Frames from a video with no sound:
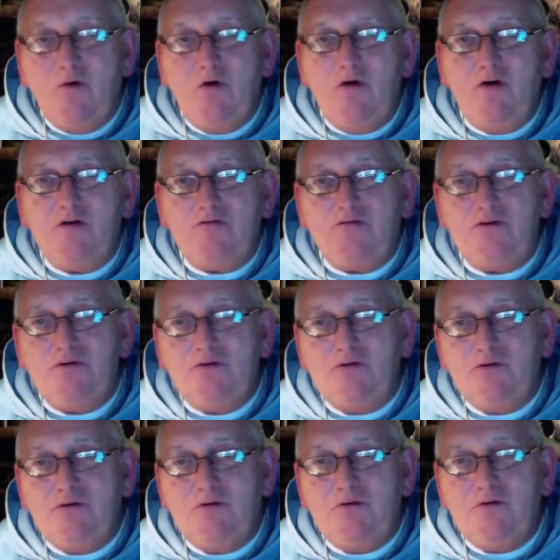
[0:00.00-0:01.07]
all of you
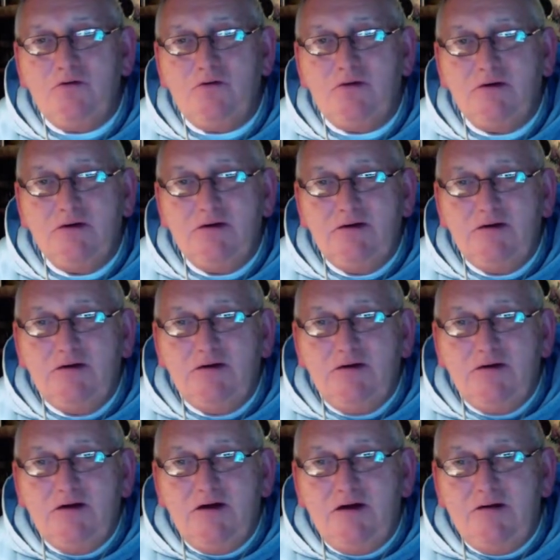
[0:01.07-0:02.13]

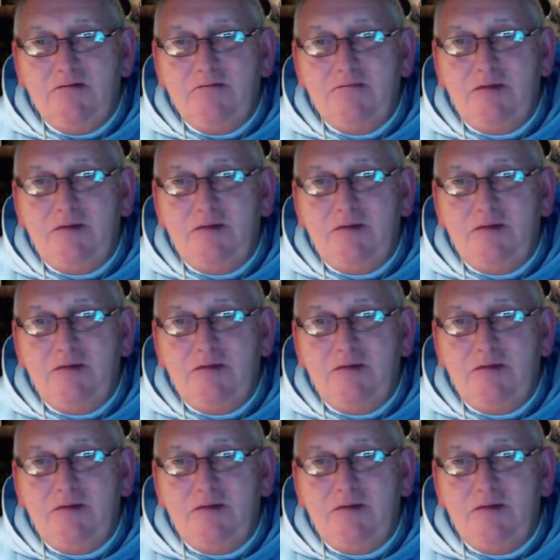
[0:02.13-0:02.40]
who